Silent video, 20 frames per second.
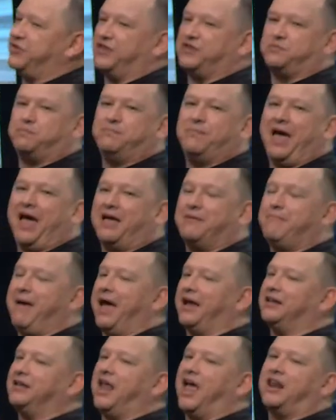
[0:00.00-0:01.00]
this
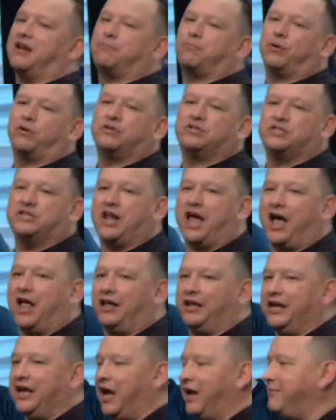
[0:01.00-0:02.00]
magnetic
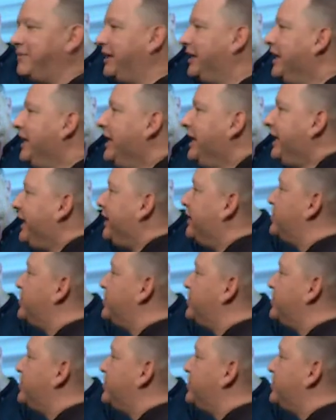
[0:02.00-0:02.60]
personality. I mean, he